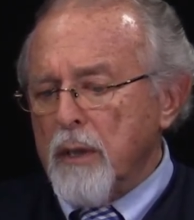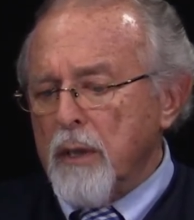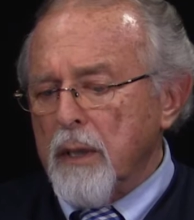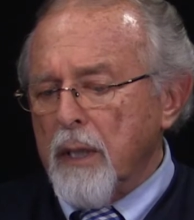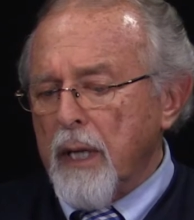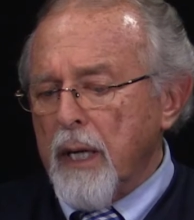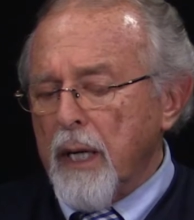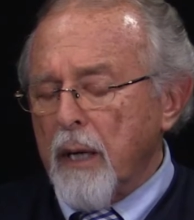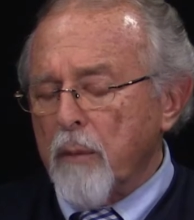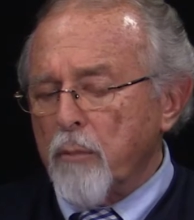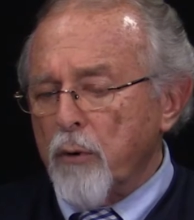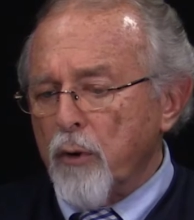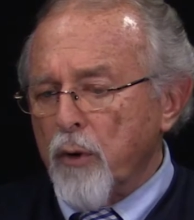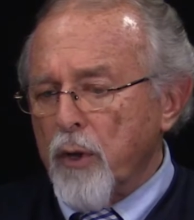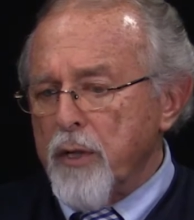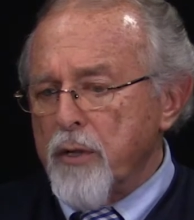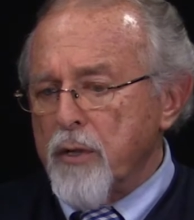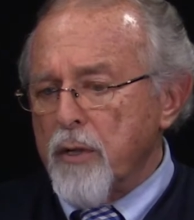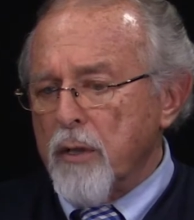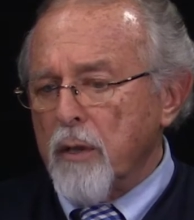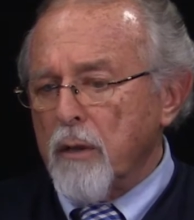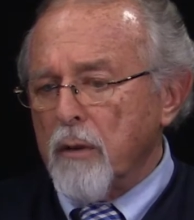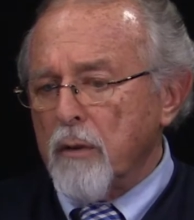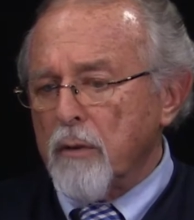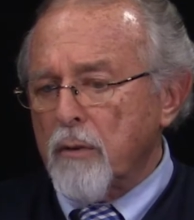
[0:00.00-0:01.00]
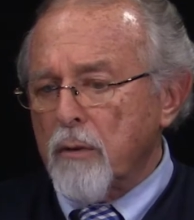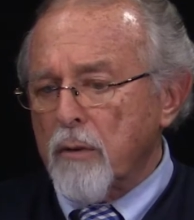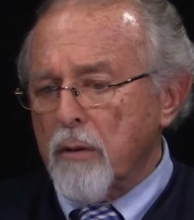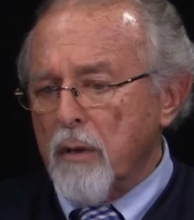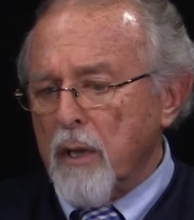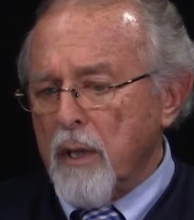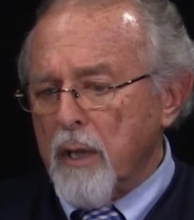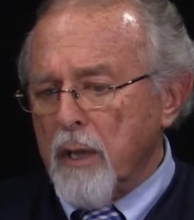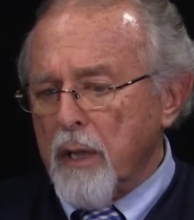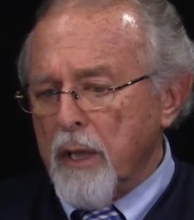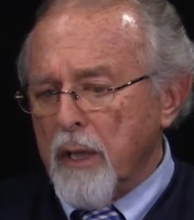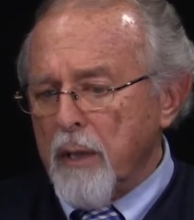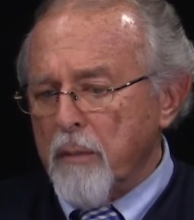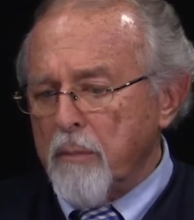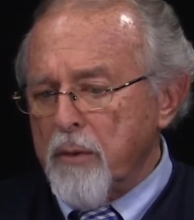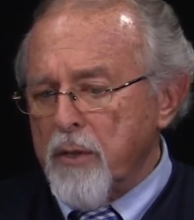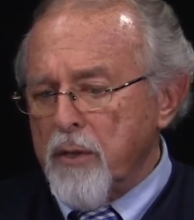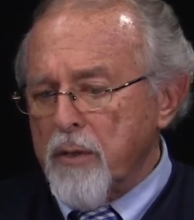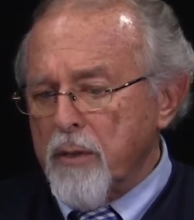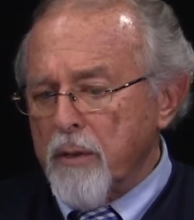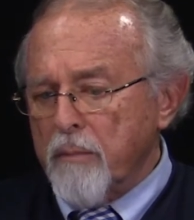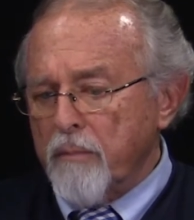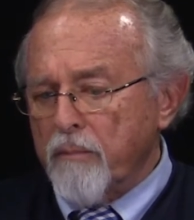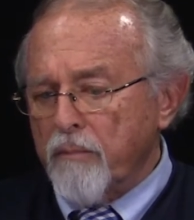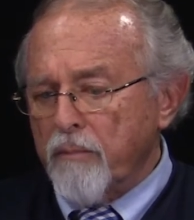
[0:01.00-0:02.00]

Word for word: Aboriginal tribes